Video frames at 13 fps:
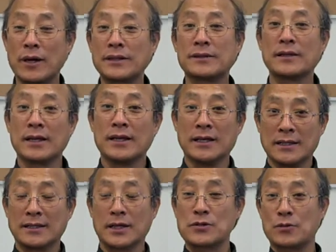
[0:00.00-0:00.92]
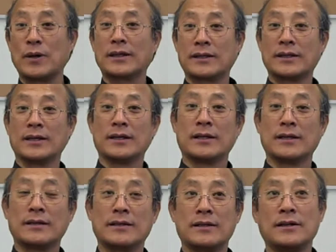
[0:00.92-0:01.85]
What, that's what
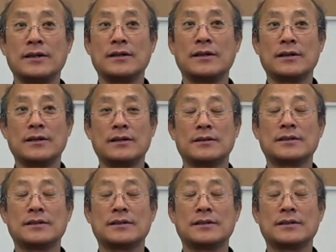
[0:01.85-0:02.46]
the,